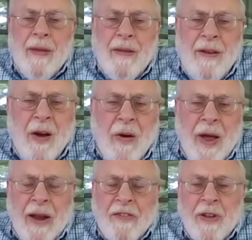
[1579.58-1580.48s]

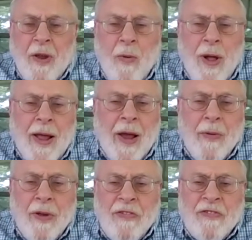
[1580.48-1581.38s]
No, actually, while I
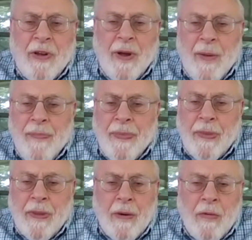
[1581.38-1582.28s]
was
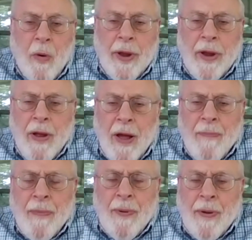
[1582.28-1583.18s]
growing up,